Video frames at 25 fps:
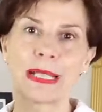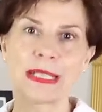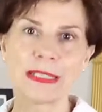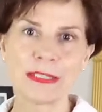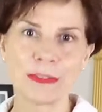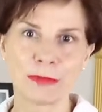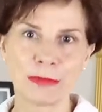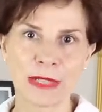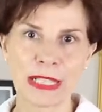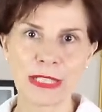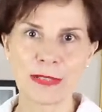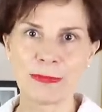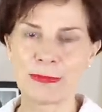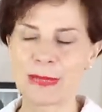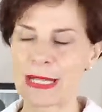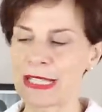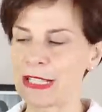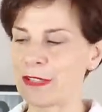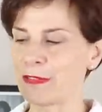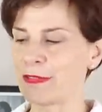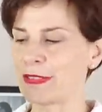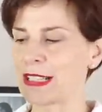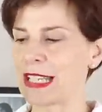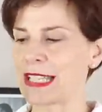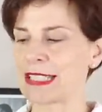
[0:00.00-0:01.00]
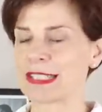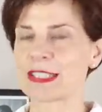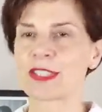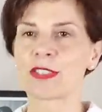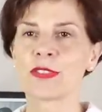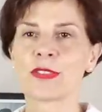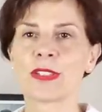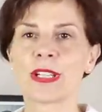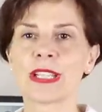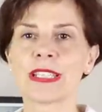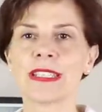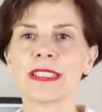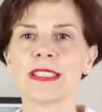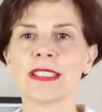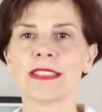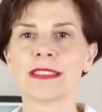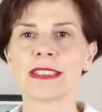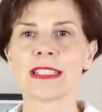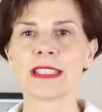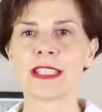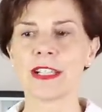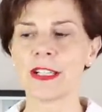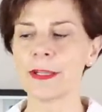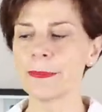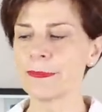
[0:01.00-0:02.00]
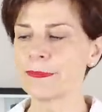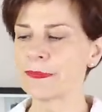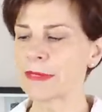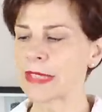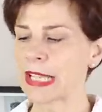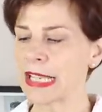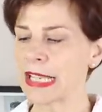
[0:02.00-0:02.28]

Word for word: red ballet flats. So here they are.